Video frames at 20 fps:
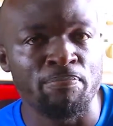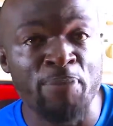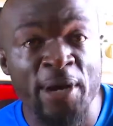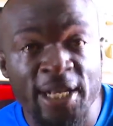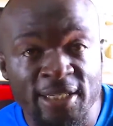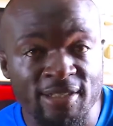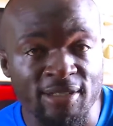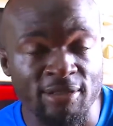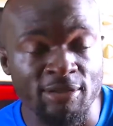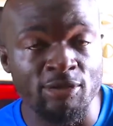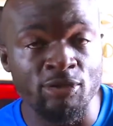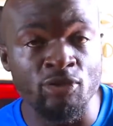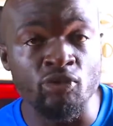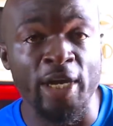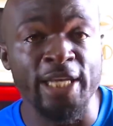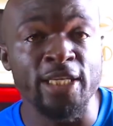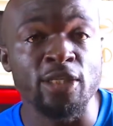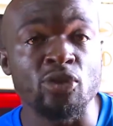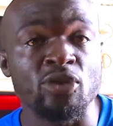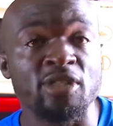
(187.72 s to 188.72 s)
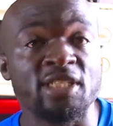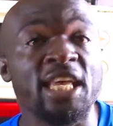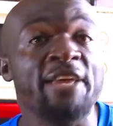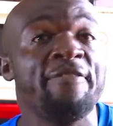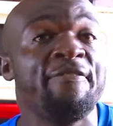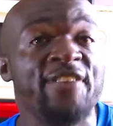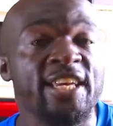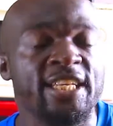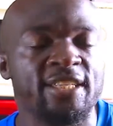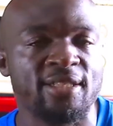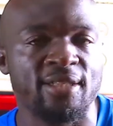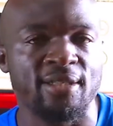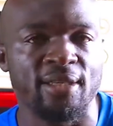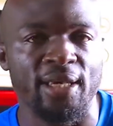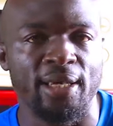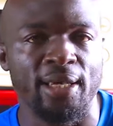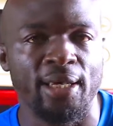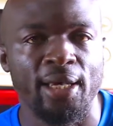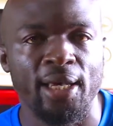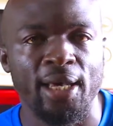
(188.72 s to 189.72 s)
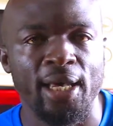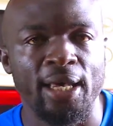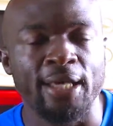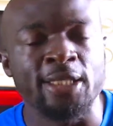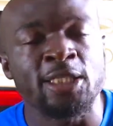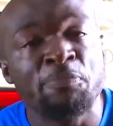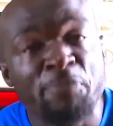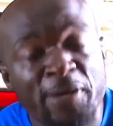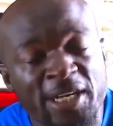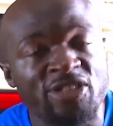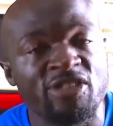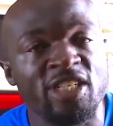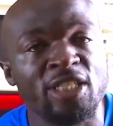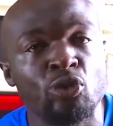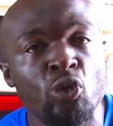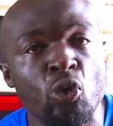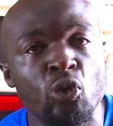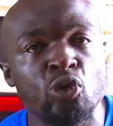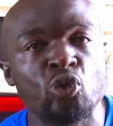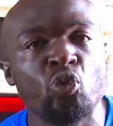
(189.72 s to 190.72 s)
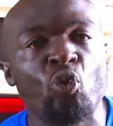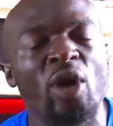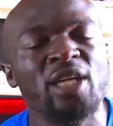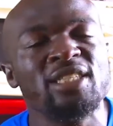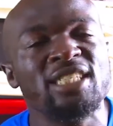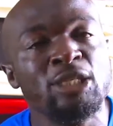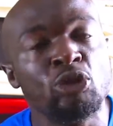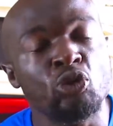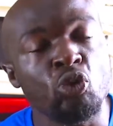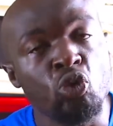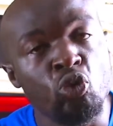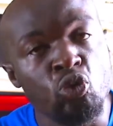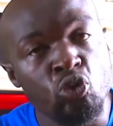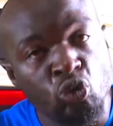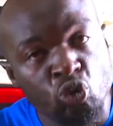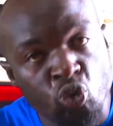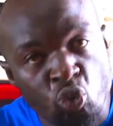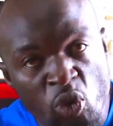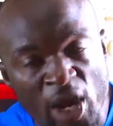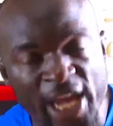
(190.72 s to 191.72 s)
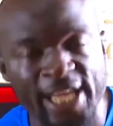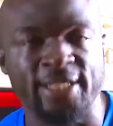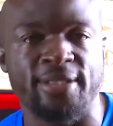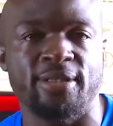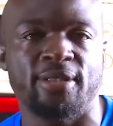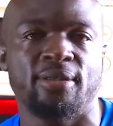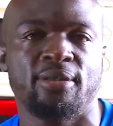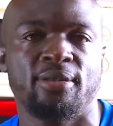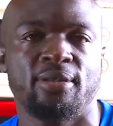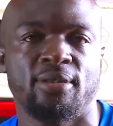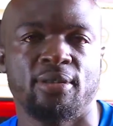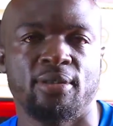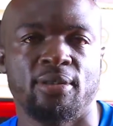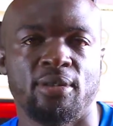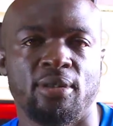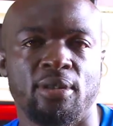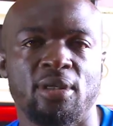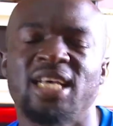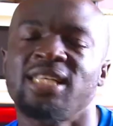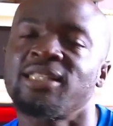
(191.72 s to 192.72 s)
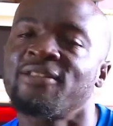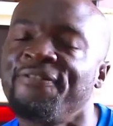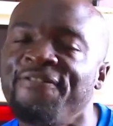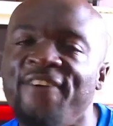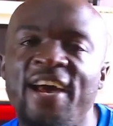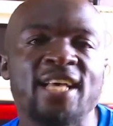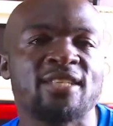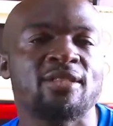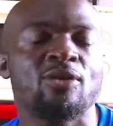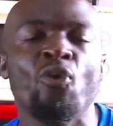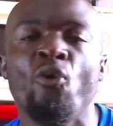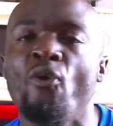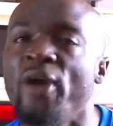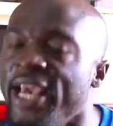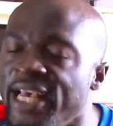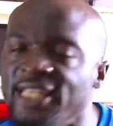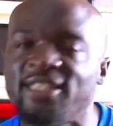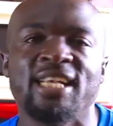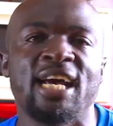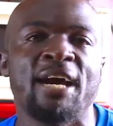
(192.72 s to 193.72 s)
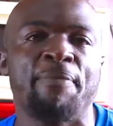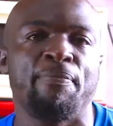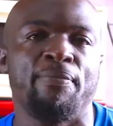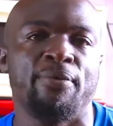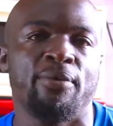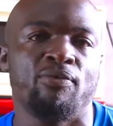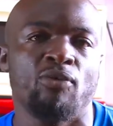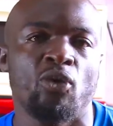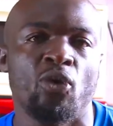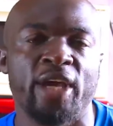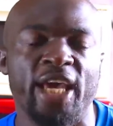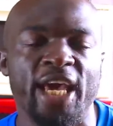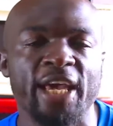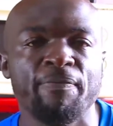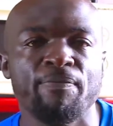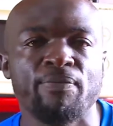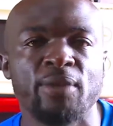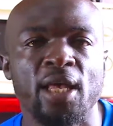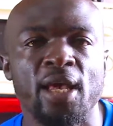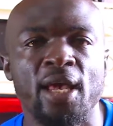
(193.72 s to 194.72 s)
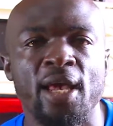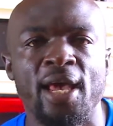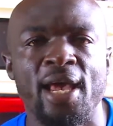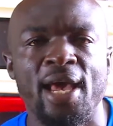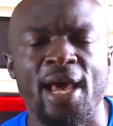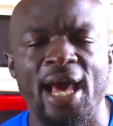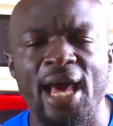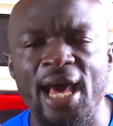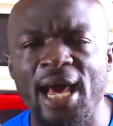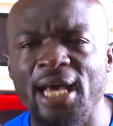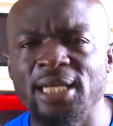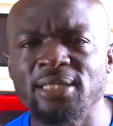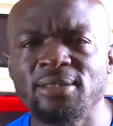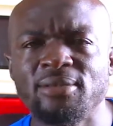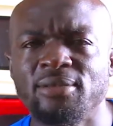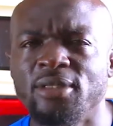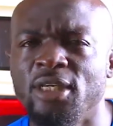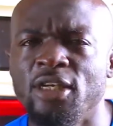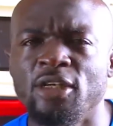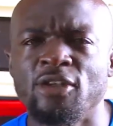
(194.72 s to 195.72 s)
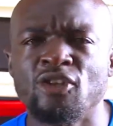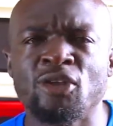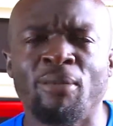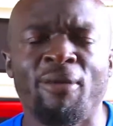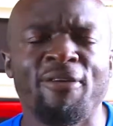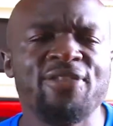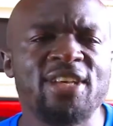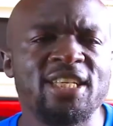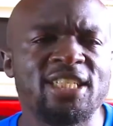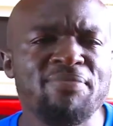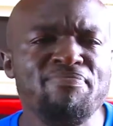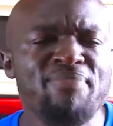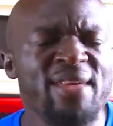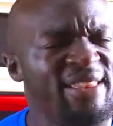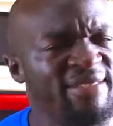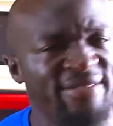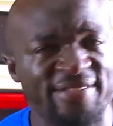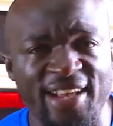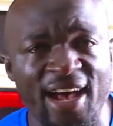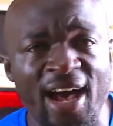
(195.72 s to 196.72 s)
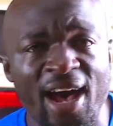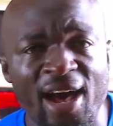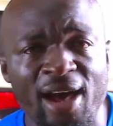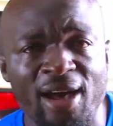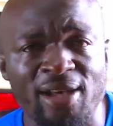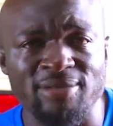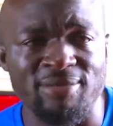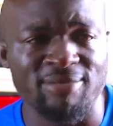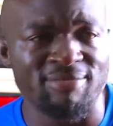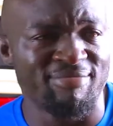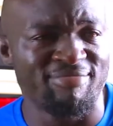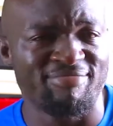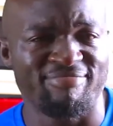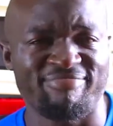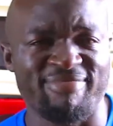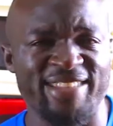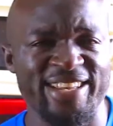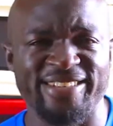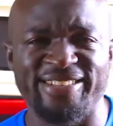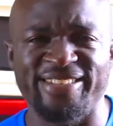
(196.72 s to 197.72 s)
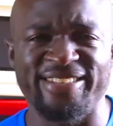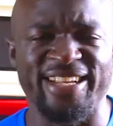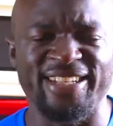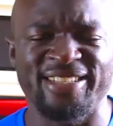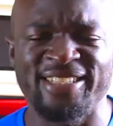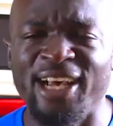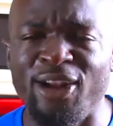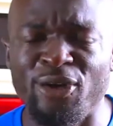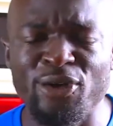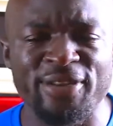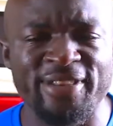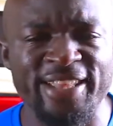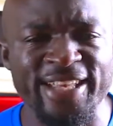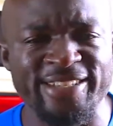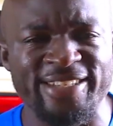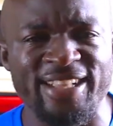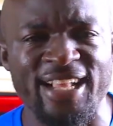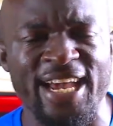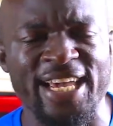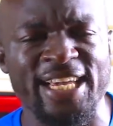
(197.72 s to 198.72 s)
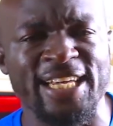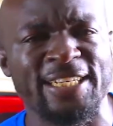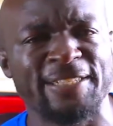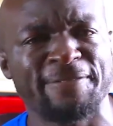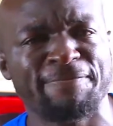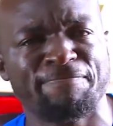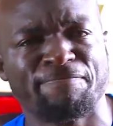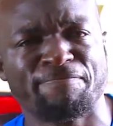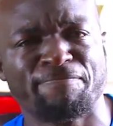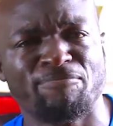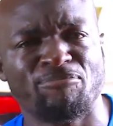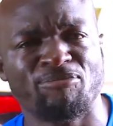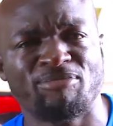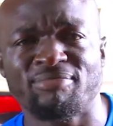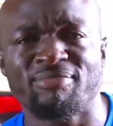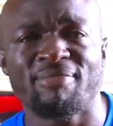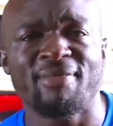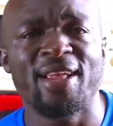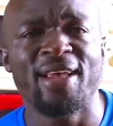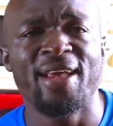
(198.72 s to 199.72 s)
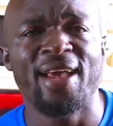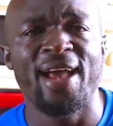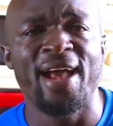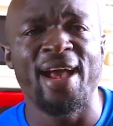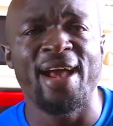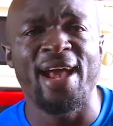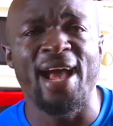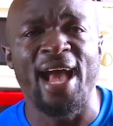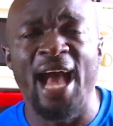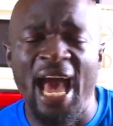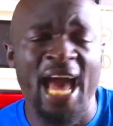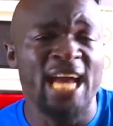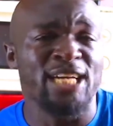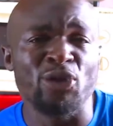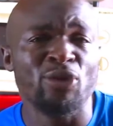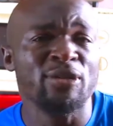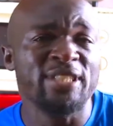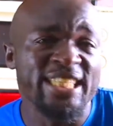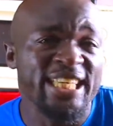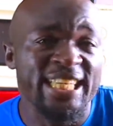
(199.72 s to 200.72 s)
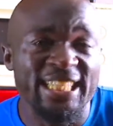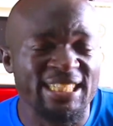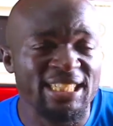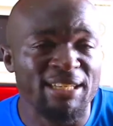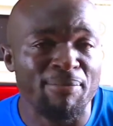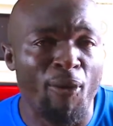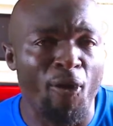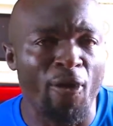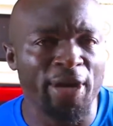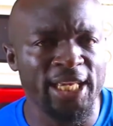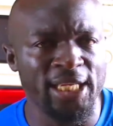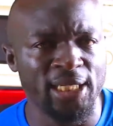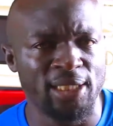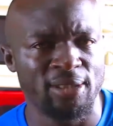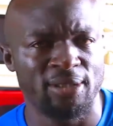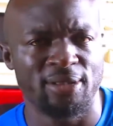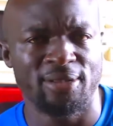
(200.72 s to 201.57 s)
persons trying to stay fit, especially those wanting to lose weight as fast or ASAP, okay? And some of these myths are things that tell you things like, I don't eat in the morning,